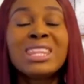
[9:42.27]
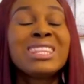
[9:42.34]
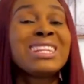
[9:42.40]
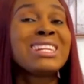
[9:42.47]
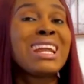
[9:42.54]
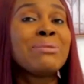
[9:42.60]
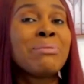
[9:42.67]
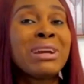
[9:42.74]

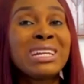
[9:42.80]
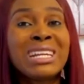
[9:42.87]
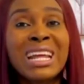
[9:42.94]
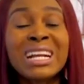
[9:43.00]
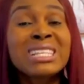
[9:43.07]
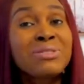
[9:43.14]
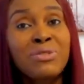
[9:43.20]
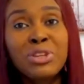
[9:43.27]
In my
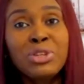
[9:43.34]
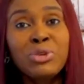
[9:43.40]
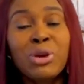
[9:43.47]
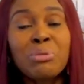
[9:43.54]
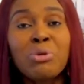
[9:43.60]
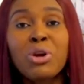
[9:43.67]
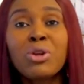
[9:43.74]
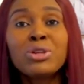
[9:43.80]
next video,
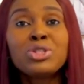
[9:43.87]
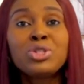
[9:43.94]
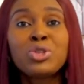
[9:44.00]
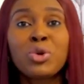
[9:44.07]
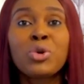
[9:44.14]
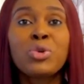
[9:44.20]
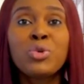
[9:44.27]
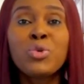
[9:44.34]
I'm going to
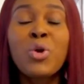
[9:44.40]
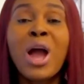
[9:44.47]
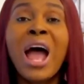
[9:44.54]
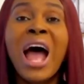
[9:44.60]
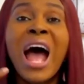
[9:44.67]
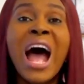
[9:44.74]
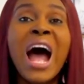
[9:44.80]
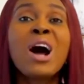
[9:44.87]
show you
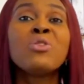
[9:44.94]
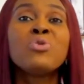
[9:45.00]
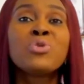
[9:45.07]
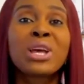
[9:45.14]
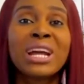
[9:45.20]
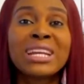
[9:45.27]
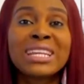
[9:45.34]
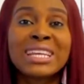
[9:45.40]
how you
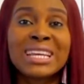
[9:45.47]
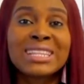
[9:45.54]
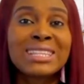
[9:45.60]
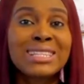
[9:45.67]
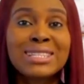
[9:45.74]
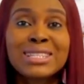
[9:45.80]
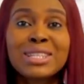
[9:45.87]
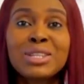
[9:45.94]
can get
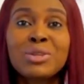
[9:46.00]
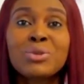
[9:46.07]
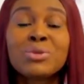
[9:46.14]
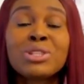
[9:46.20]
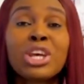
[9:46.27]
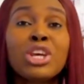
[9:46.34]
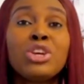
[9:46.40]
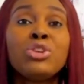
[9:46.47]
these
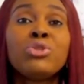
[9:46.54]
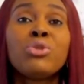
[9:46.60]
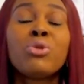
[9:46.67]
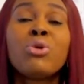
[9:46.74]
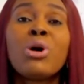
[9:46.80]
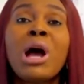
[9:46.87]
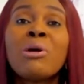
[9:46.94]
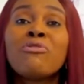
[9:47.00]
skills, you
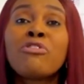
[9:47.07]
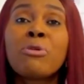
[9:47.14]
know,